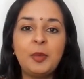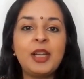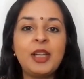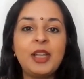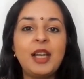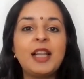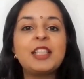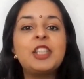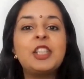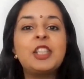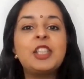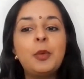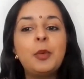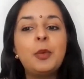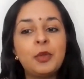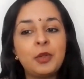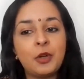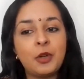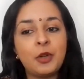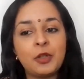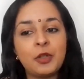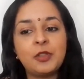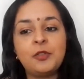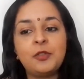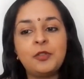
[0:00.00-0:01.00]
But alas, you
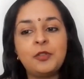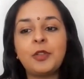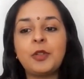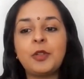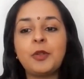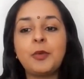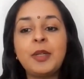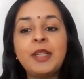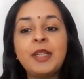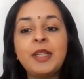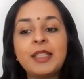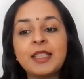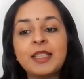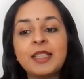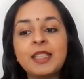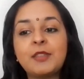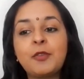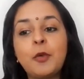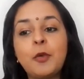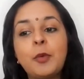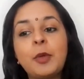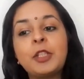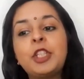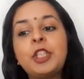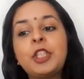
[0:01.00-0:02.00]
will not, for the
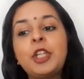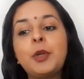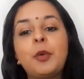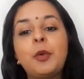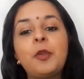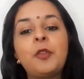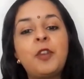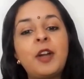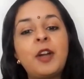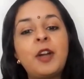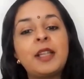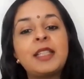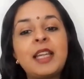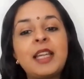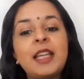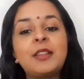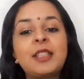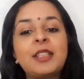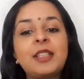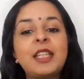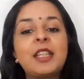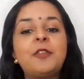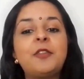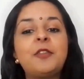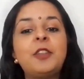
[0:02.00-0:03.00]
reasons for which you will find out